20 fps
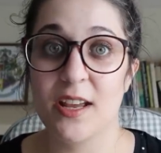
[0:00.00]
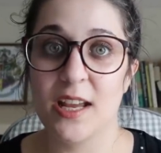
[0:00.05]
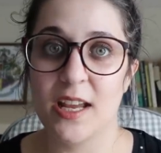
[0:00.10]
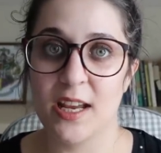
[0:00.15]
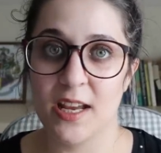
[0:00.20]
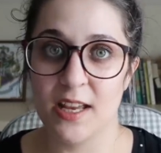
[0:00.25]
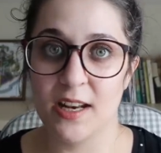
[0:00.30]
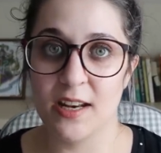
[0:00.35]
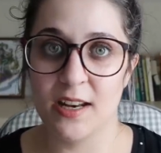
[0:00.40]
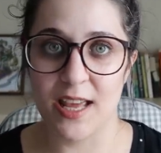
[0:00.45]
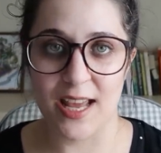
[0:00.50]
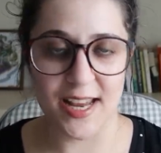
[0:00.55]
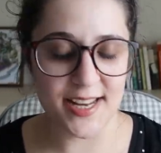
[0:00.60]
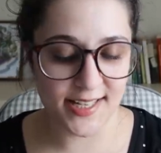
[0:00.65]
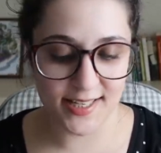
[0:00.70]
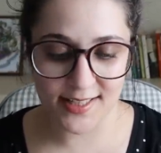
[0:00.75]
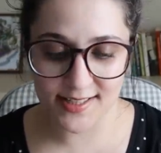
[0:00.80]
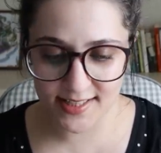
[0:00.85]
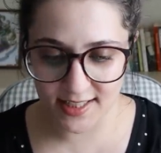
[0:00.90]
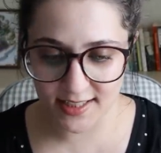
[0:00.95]
in
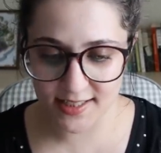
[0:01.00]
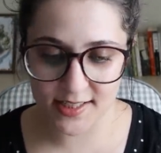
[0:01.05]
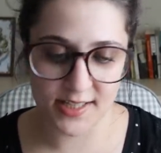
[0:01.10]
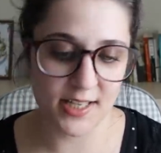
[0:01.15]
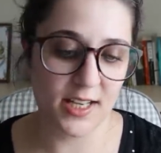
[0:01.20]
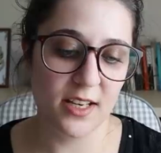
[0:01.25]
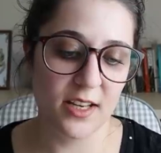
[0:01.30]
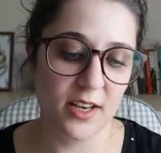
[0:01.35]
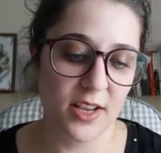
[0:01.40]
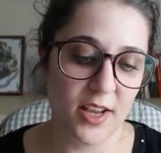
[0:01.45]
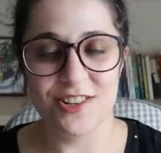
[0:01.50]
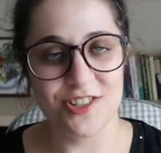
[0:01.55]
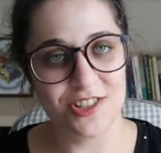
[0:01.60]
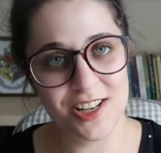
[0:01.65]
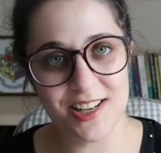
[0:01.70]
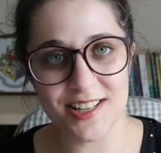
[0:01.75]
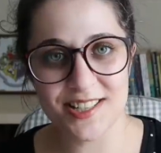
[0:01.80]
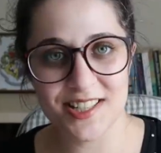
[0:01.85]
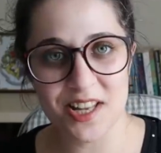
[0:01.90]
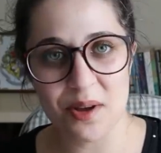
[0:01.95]
1816,
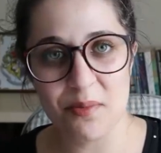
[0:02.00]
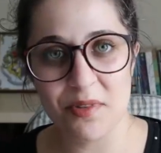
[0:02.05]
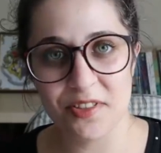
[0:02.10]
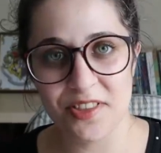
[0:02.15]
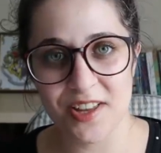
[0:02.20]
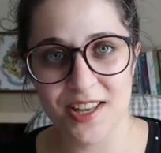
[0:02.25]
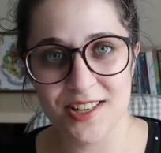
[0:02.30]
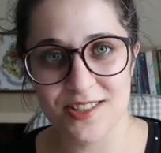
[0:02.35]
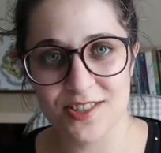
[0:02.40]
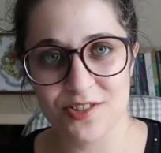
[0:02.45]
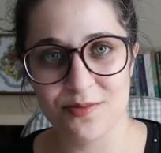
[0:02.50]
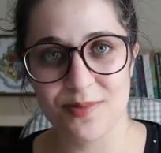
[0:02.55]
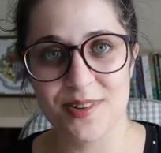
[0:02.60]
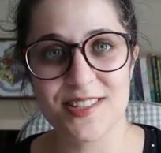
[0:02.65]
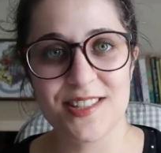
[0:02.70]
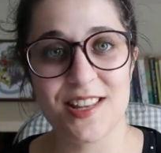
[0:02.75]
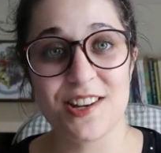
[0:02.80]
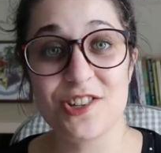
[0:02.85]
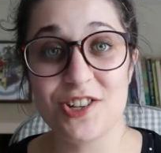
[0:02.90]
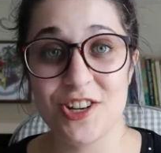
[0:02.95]
she lists some of the
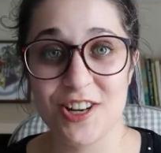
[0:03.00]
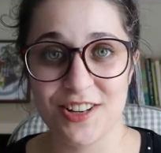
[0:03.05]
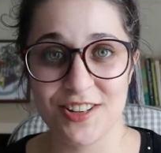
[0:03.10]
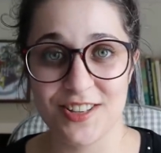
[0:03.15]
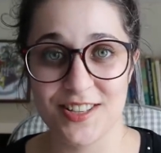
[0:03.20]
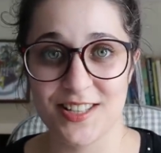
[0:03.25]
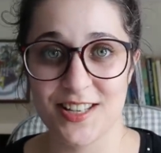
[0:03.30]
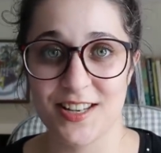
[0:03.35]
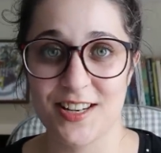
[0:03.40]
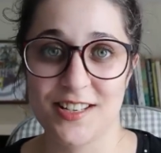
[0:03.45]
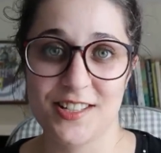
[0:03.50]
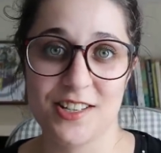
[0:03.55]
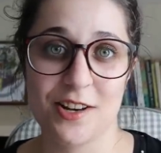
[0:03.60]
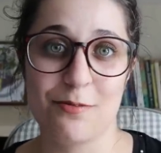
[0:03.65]
instruments that she considers